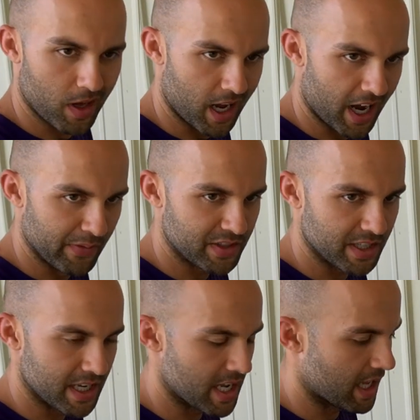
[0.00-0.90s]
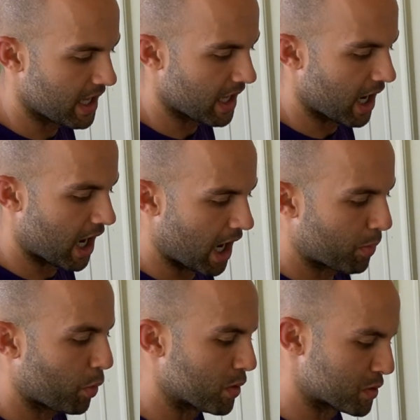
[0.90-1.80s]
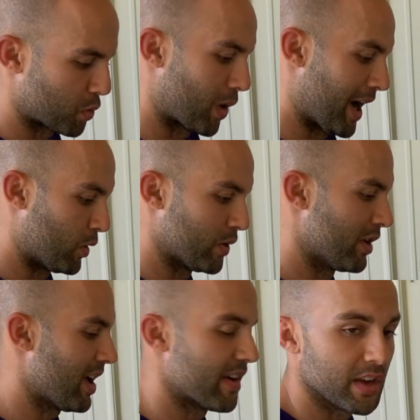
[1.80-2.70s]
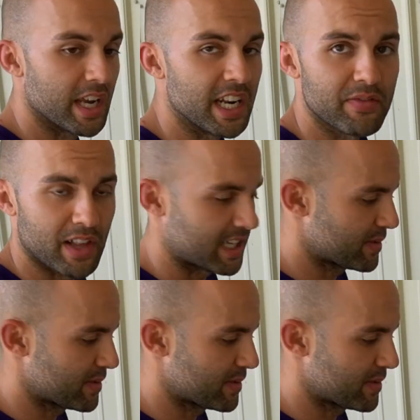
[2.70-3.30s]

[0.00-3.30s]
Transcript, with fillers: obviously our pool is round, we don't have any flat